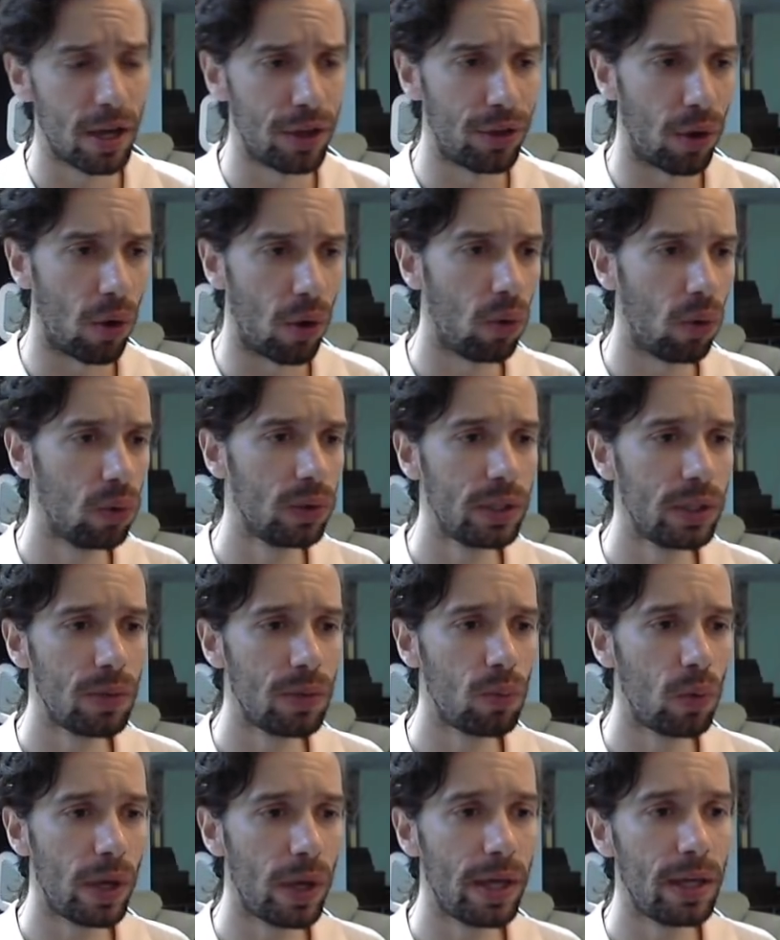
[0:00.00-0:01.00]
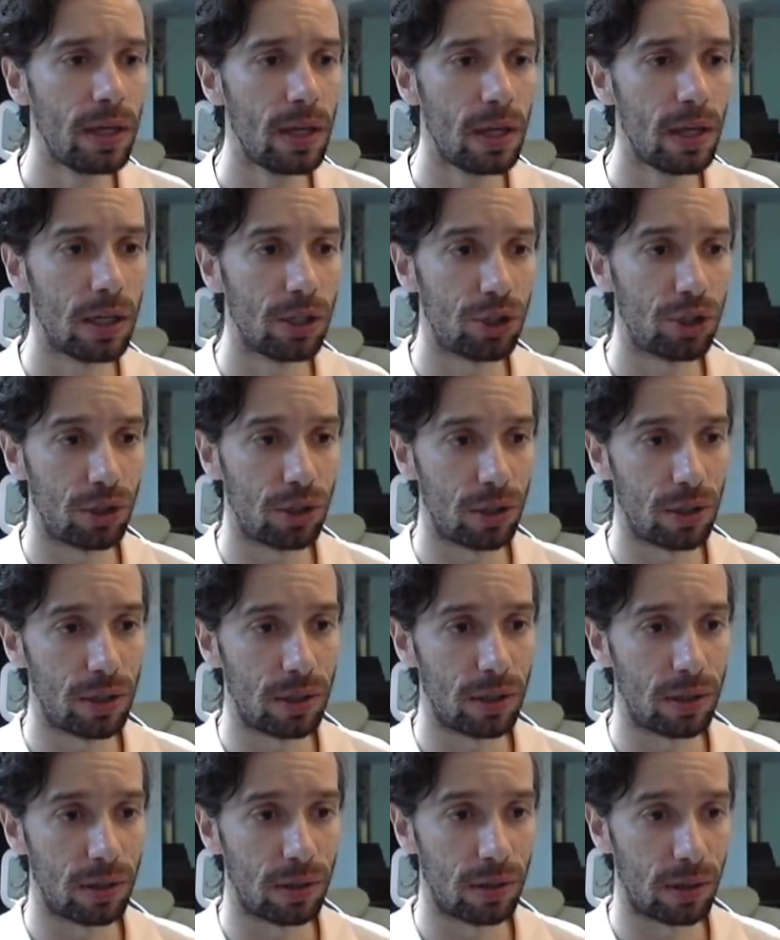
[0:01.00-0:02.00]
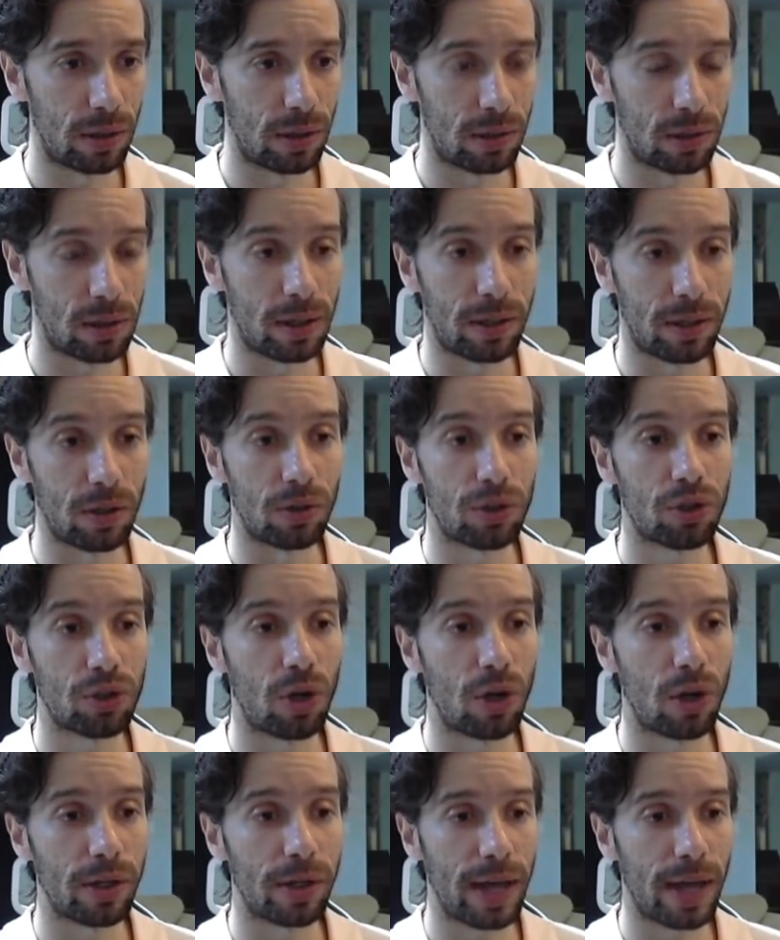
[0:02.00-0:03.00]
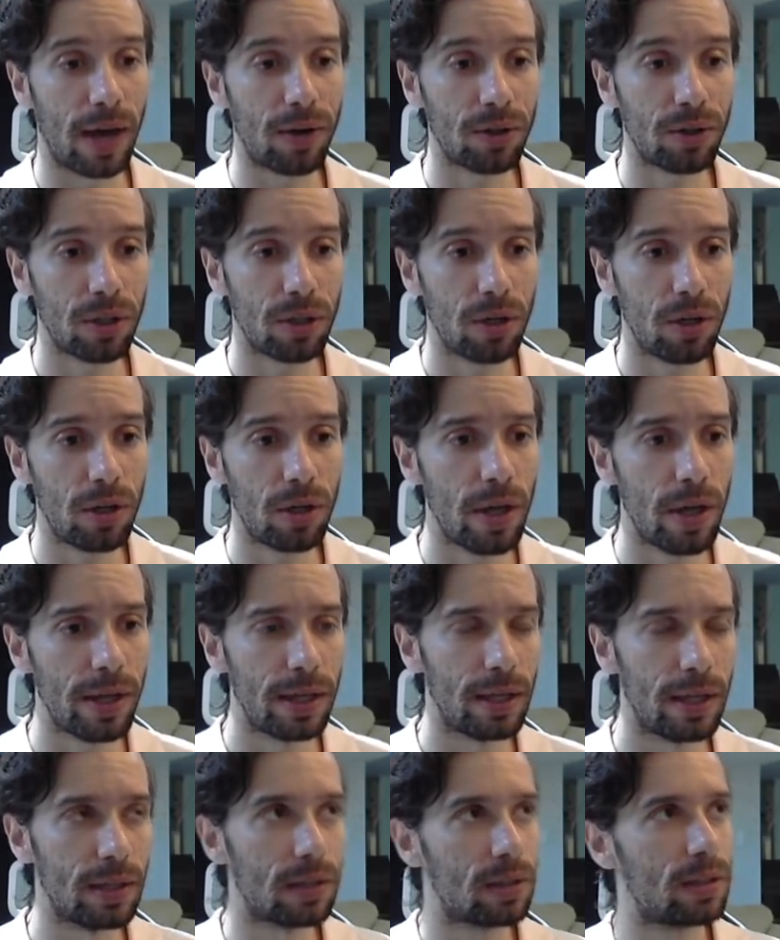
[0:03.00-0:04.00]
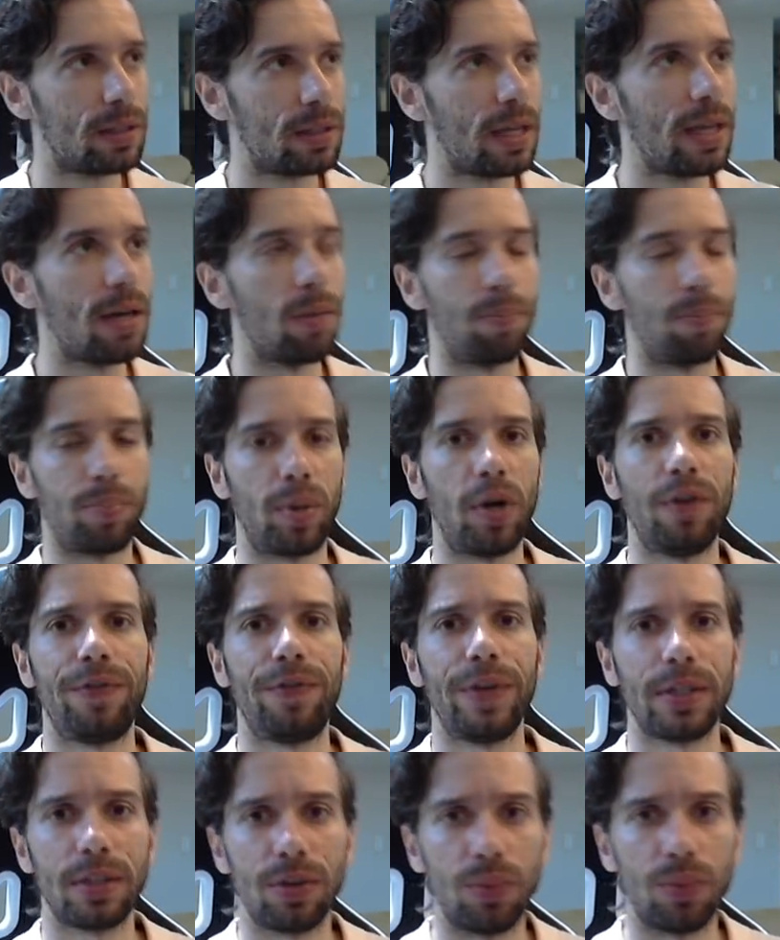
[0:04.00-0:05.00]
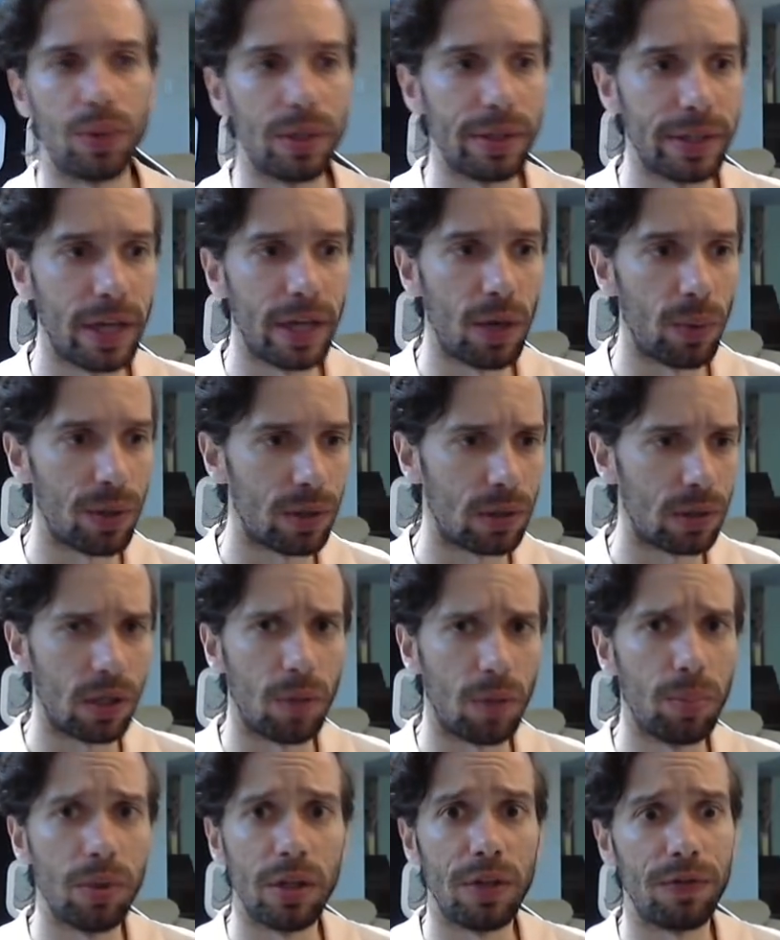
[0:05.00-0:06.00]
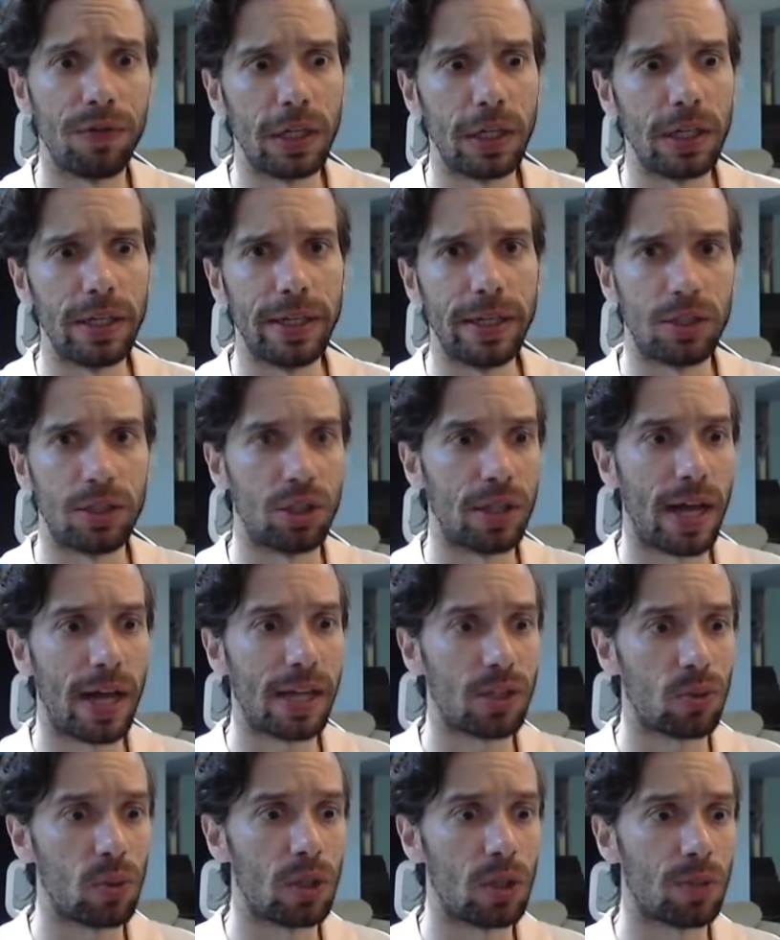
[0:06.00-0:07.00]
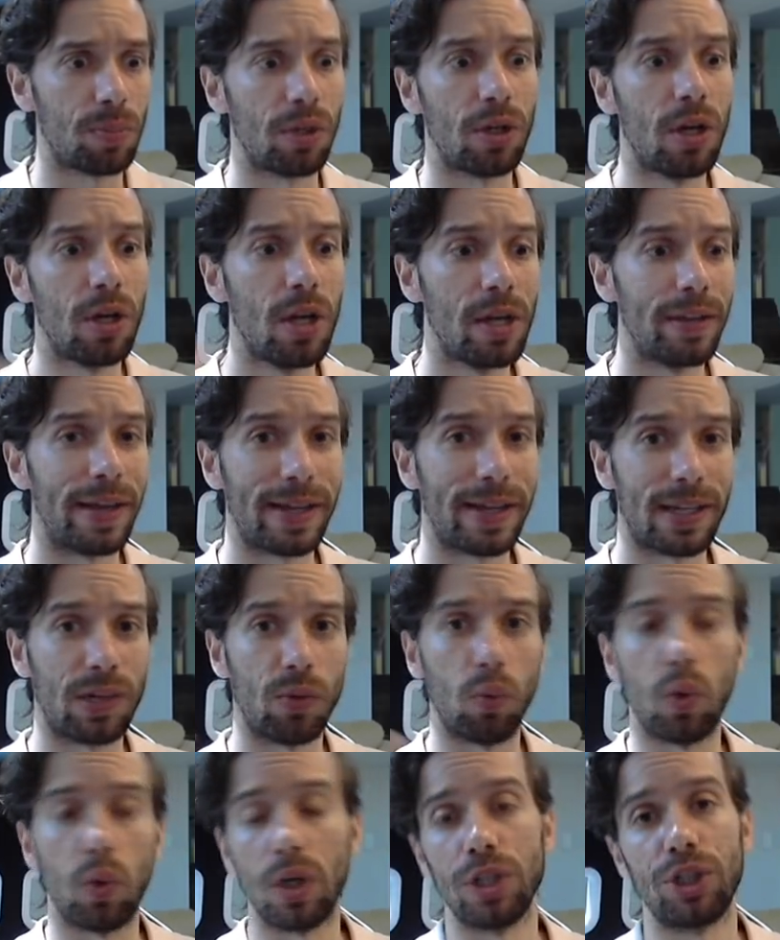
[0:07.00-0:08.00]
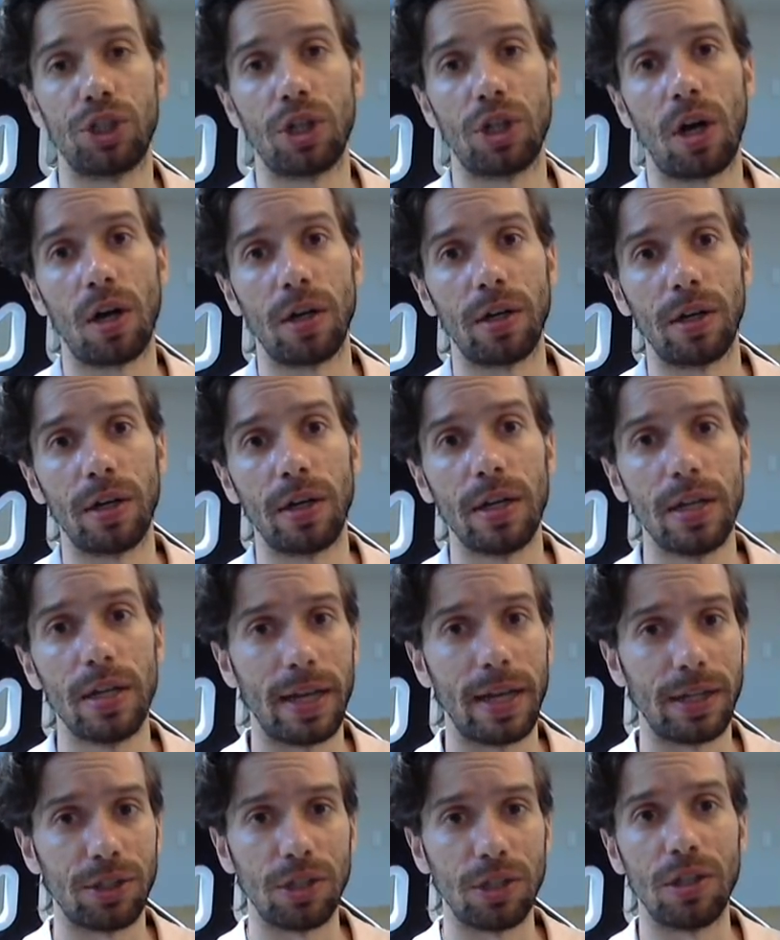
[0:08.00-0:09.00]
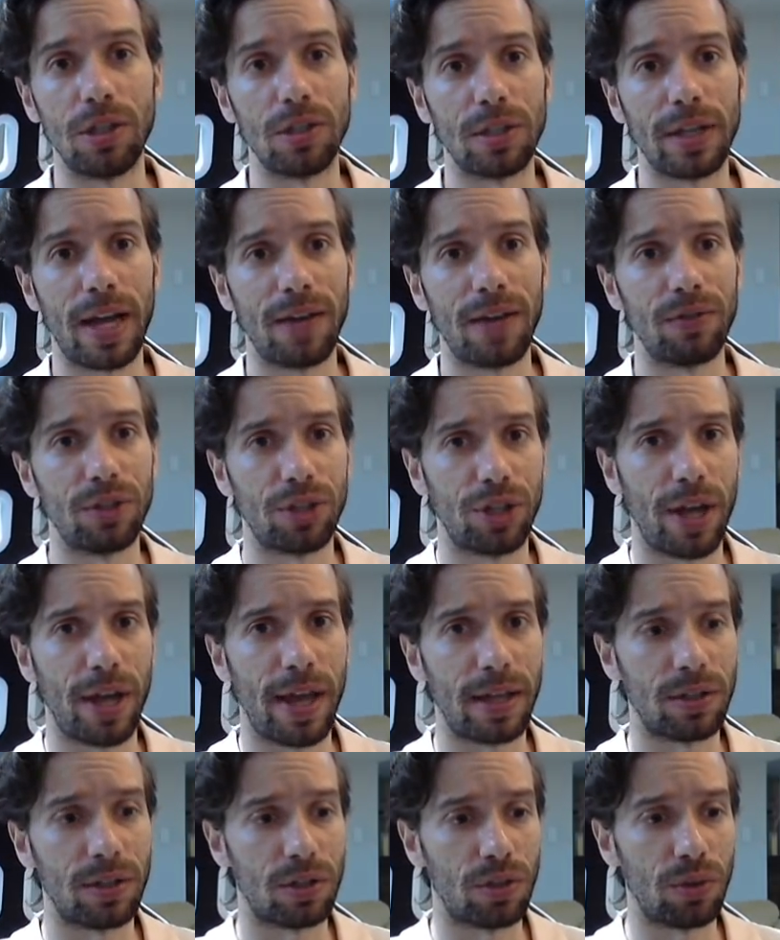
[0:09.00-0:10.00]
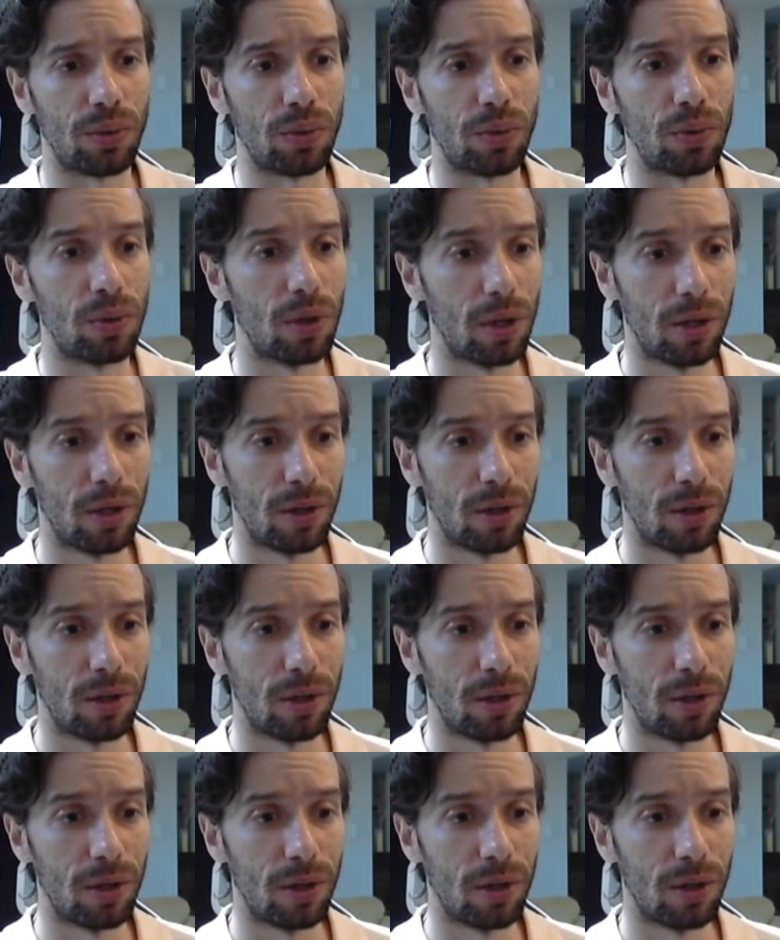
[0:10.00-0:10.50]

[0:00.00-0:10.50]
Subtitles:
The only way she is like a strong counter to her is, say, a perfect Aurelia with double Infinity Edge Last Whisper that can one-shot her, and she doesn't have a chance to